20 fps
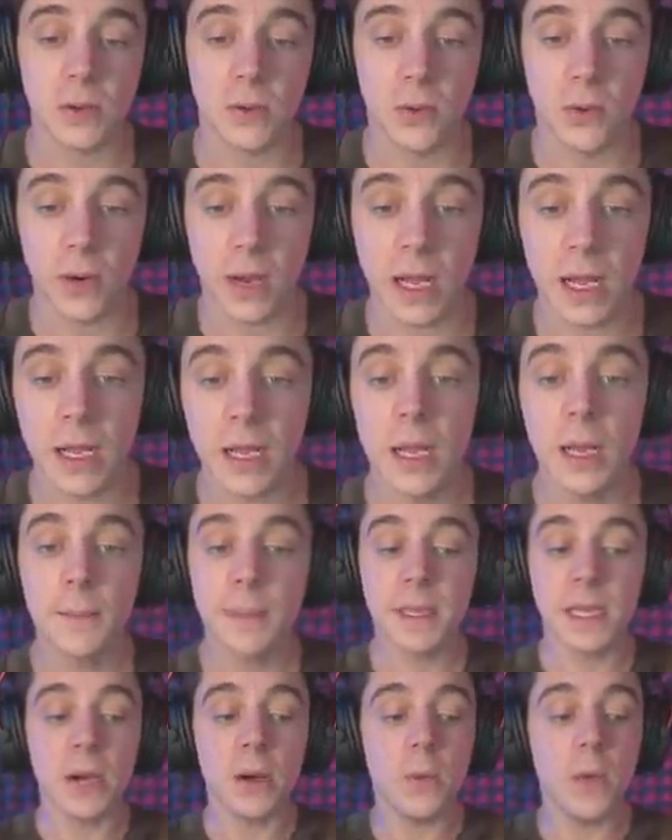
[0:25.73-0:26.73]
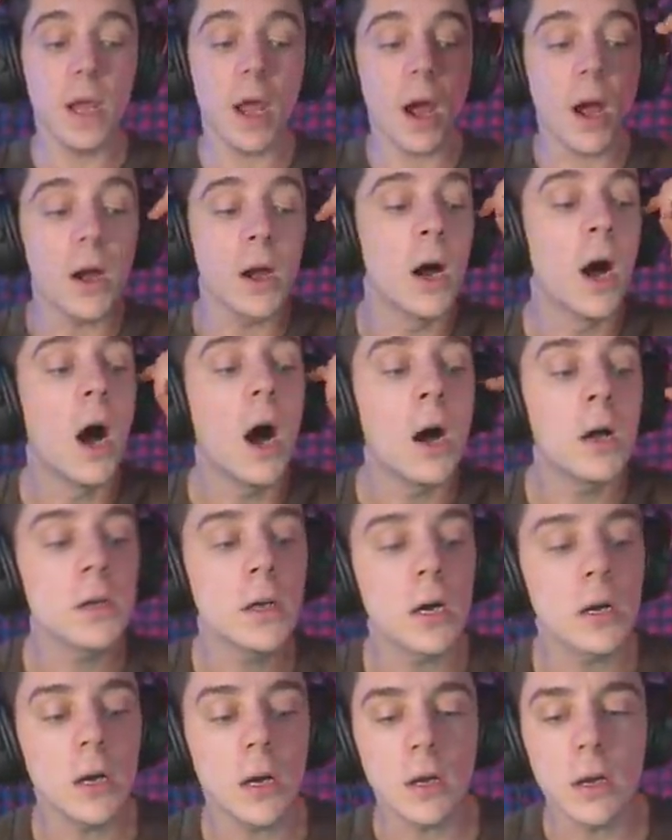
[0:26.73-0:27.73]
recording, but here we are. Oh,
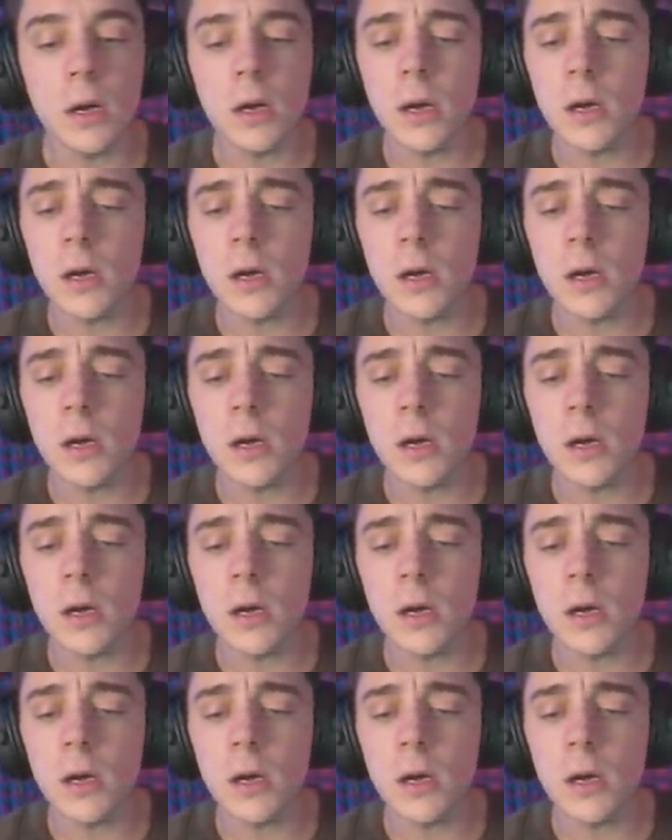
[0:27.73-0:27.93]
go, go, go,